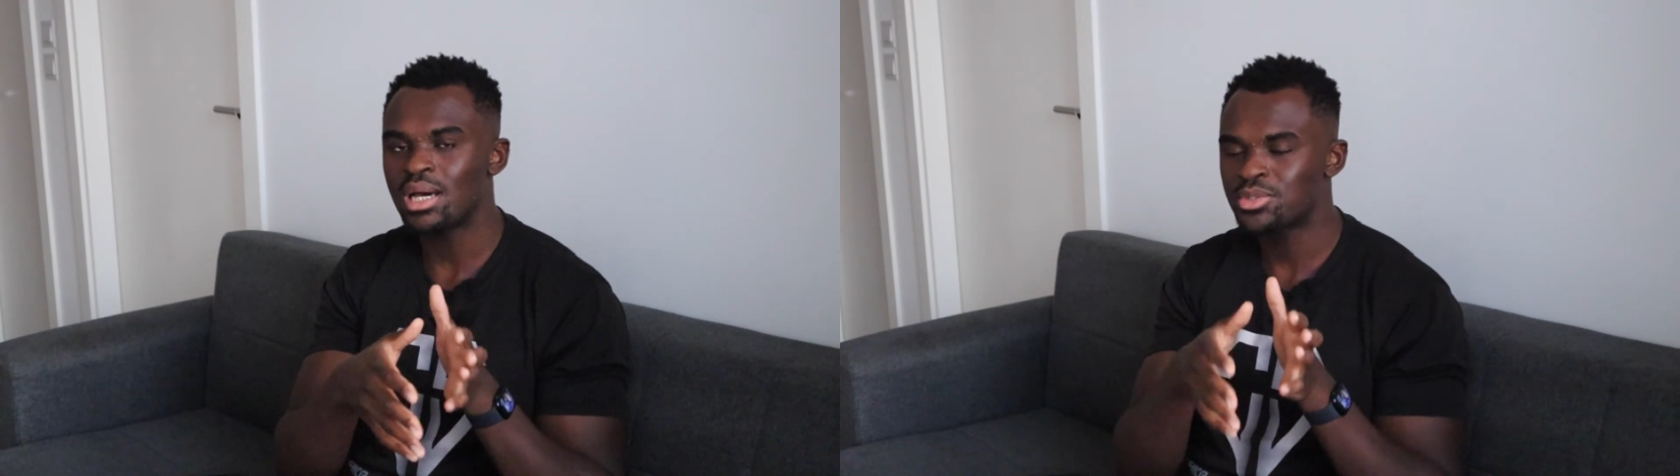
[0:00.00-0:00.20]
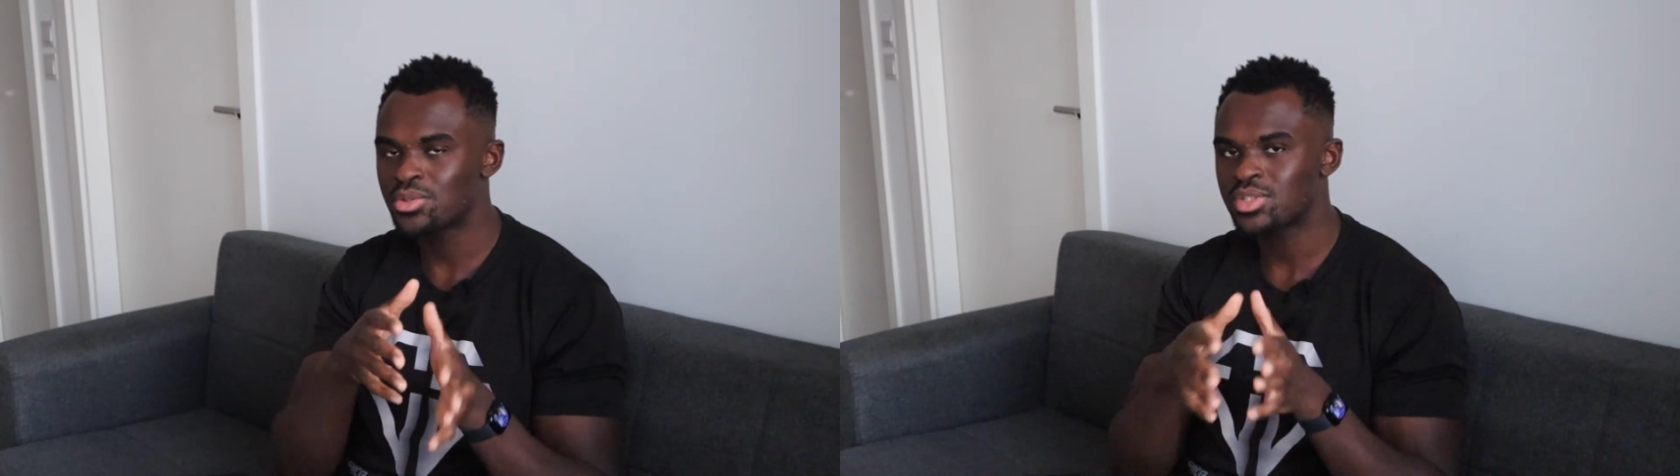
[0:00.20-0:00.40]

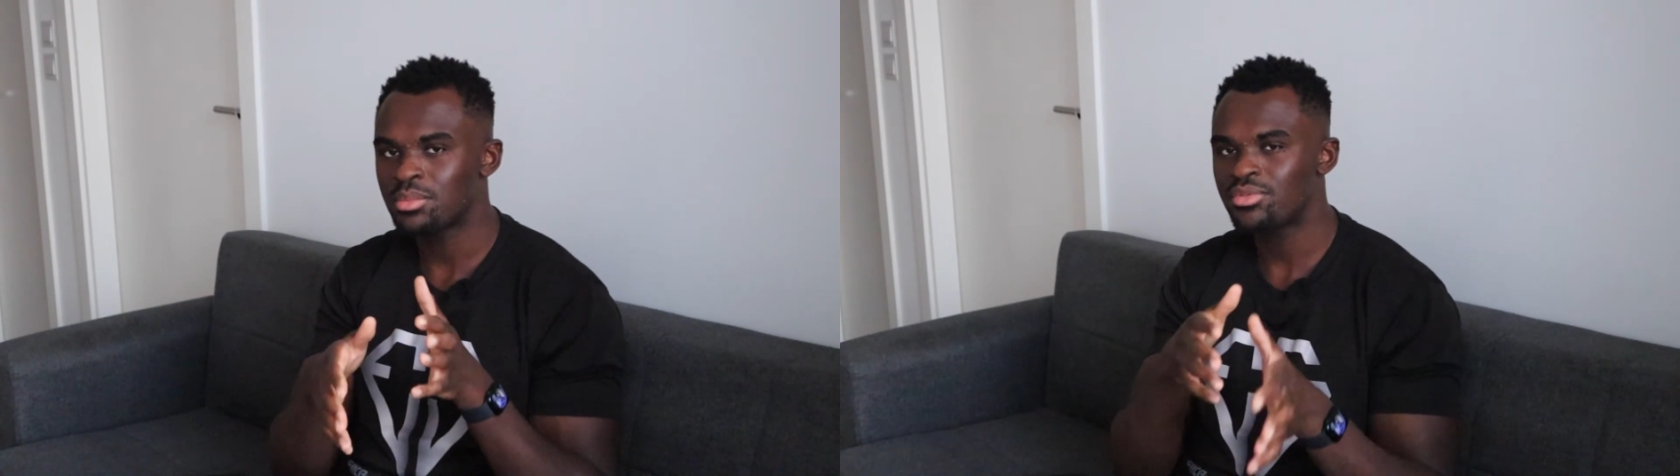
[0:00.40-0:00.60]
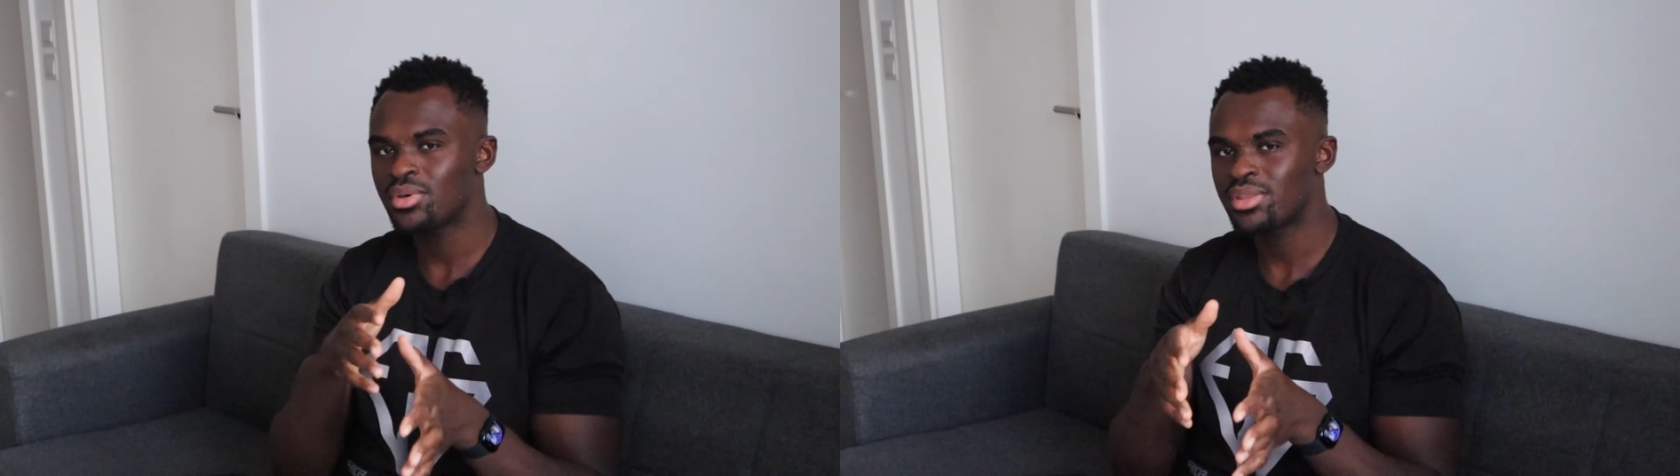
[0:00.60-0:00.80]
I'm sure some
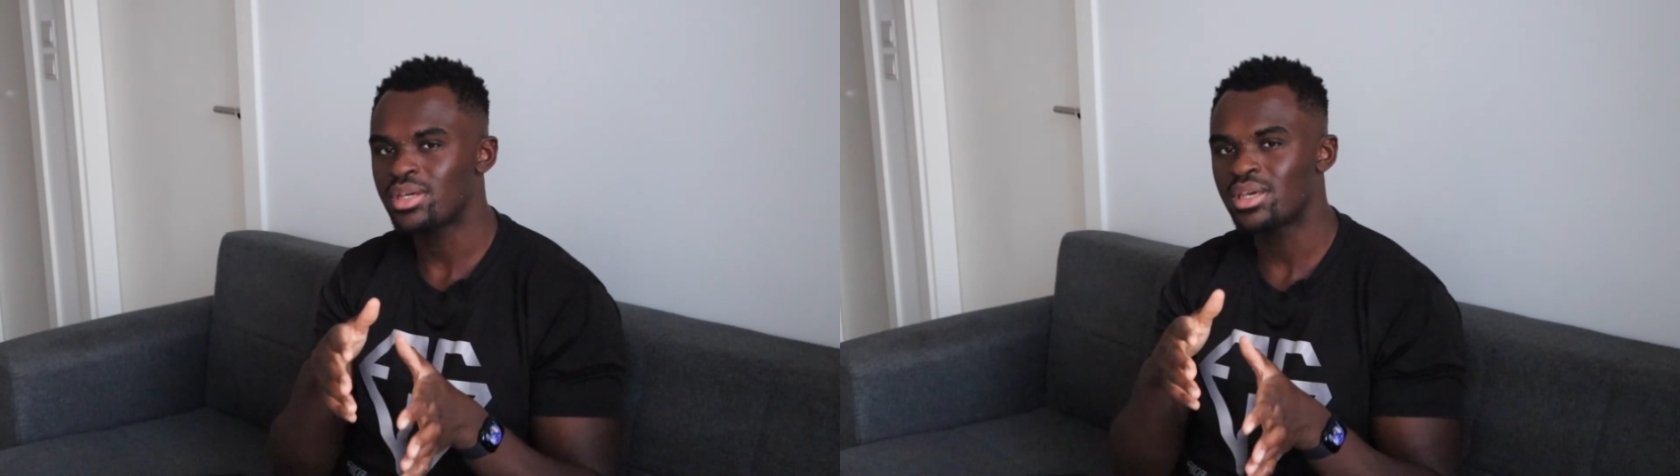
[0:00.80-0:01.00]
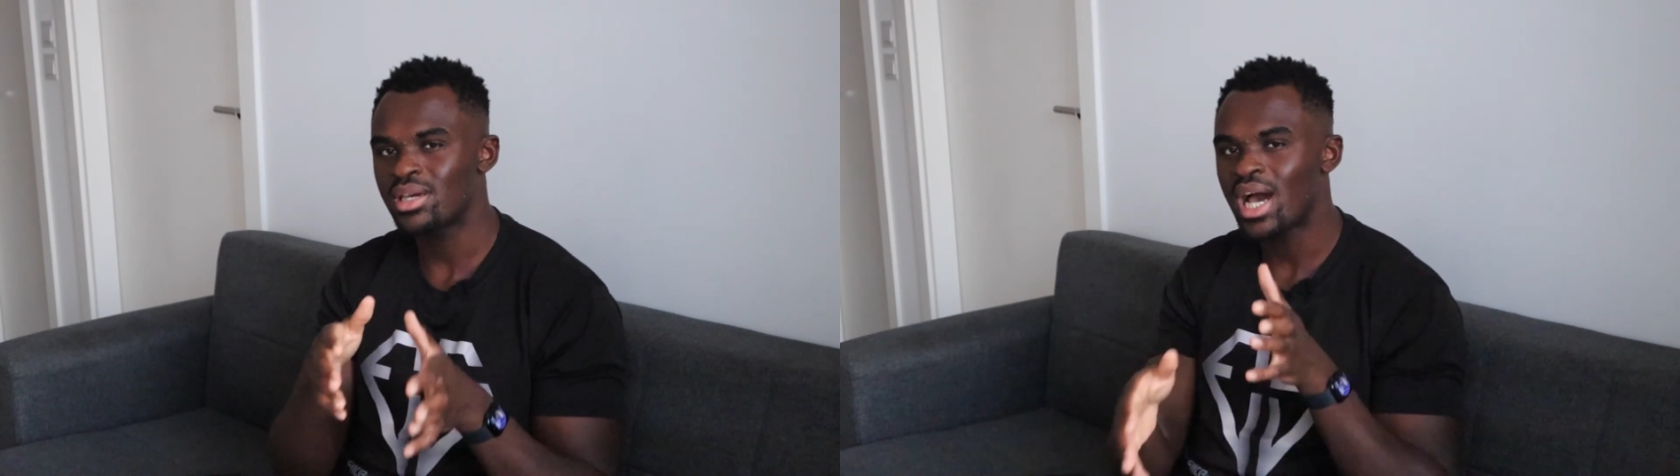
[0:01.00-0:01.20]
of you are thinking,